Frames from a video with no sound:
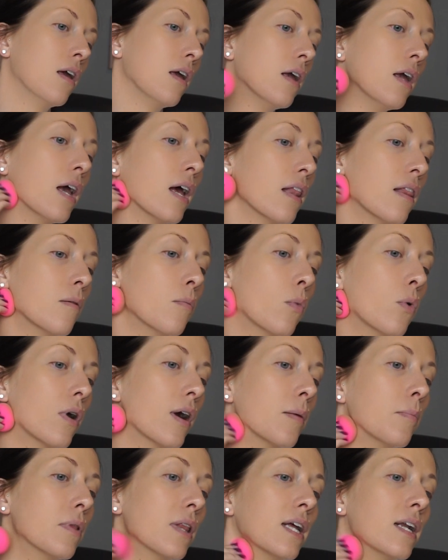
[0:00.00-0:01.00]
Yeah, the more
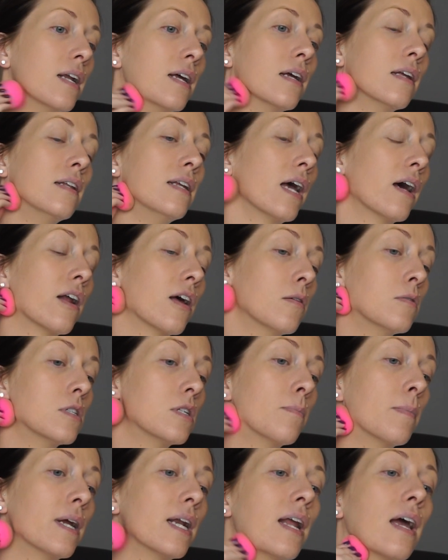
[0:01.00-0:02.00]
I blend it down
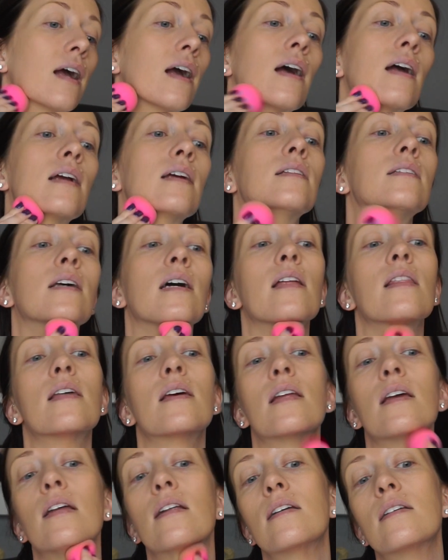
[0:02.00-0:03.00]
onto my neck, I can tell
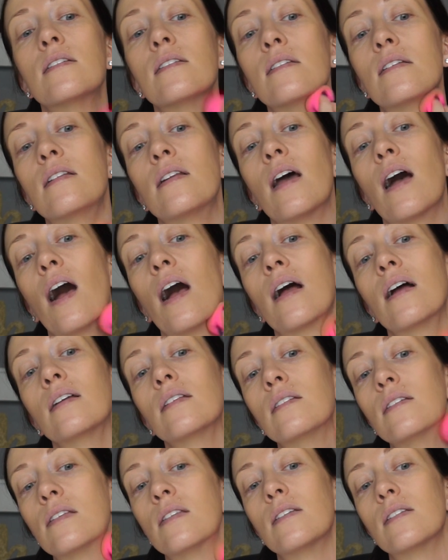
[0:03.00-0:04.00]
that it is
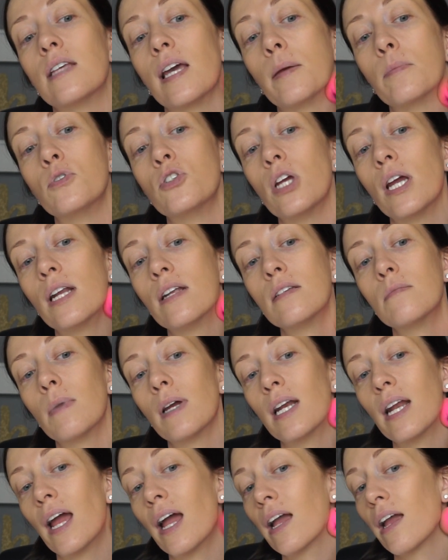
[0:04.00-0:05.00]
not the same shade as my
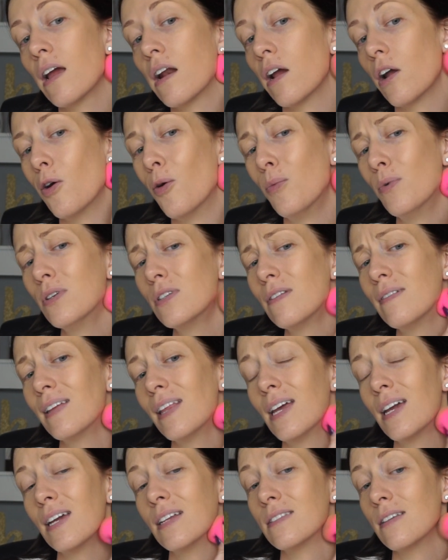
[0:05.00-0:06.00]
neck, and I almost feel
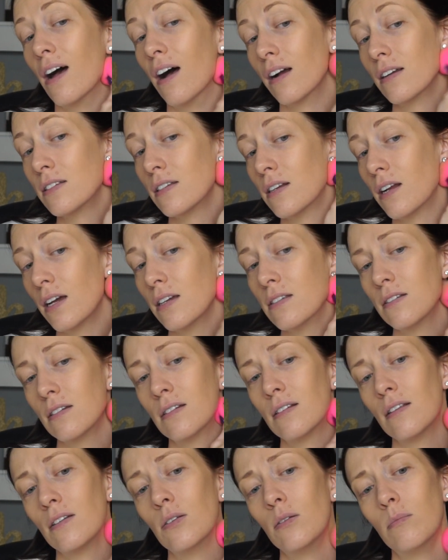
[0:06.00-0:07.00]
like it's oxidizing
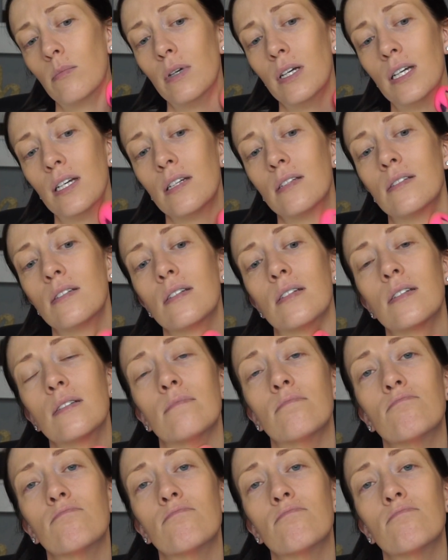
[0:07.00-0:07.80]
a little bit.